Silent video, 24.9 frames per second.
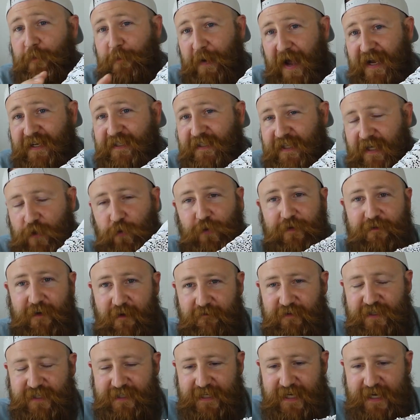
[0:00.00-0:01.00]
the best thing we've
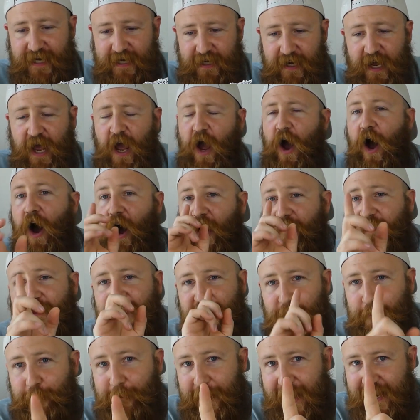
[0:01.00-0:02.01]
ever seen? Are they
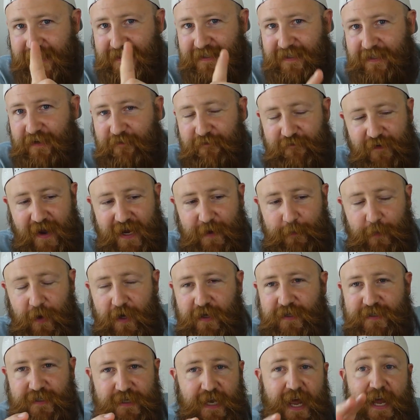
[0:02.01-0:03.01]
the best Vapor /
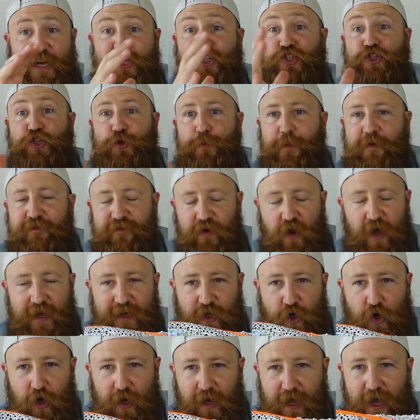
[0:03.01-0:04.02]
Superfly
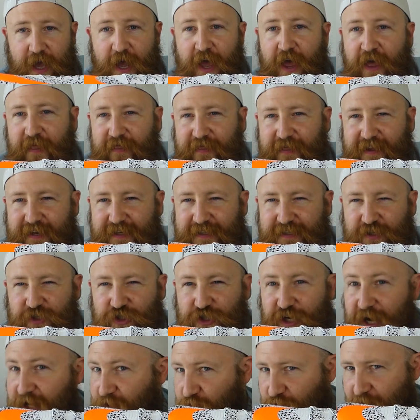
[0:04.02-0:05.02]
color this
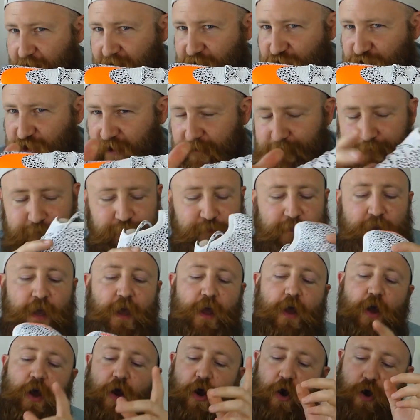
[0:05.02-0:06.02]
generation?
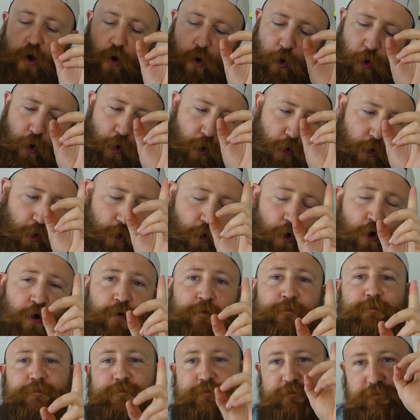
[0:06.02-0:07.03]
Or